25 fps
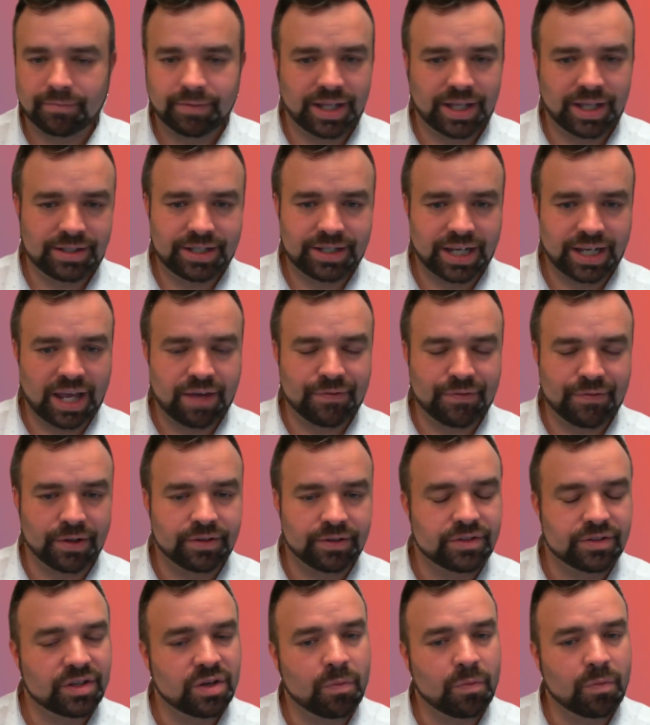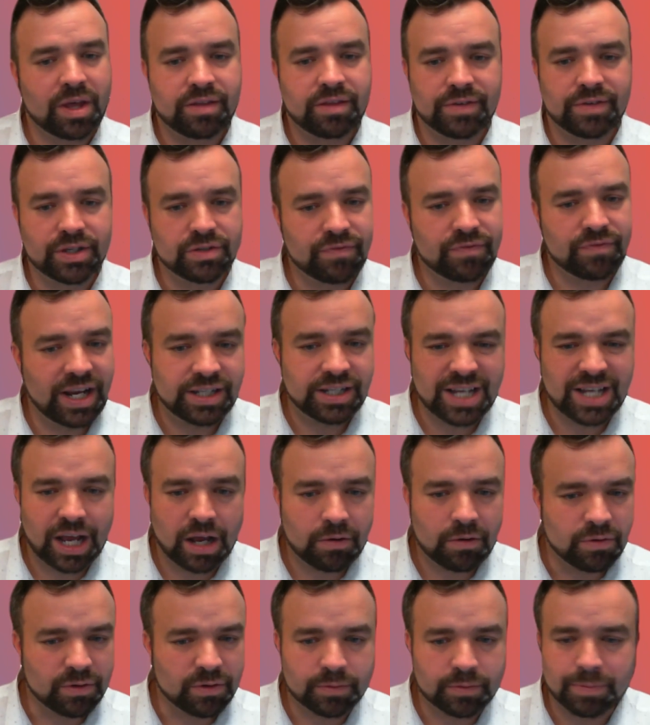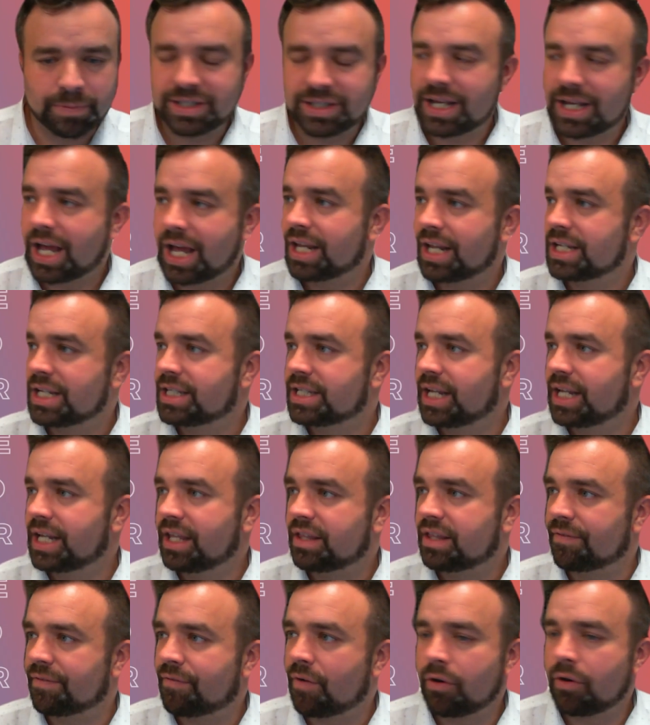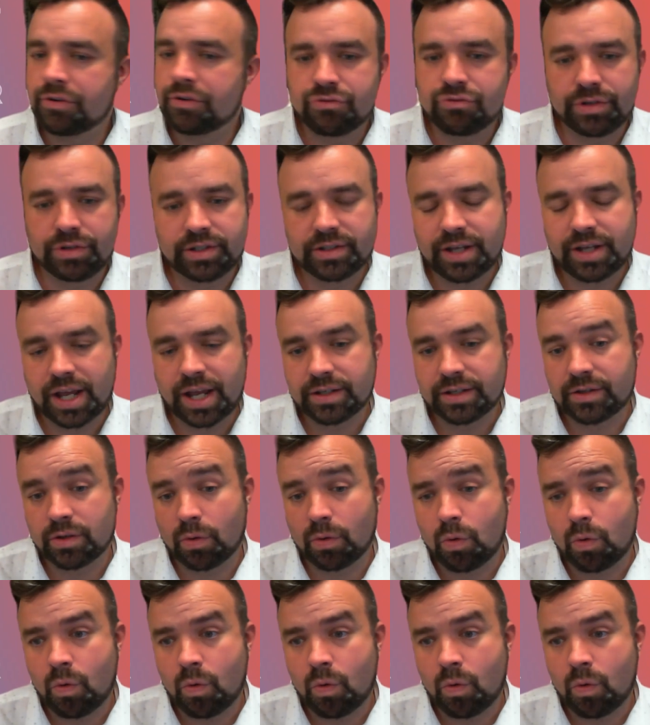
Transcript: It's a given. So whether it's retail, hospitality, the voluntary sector,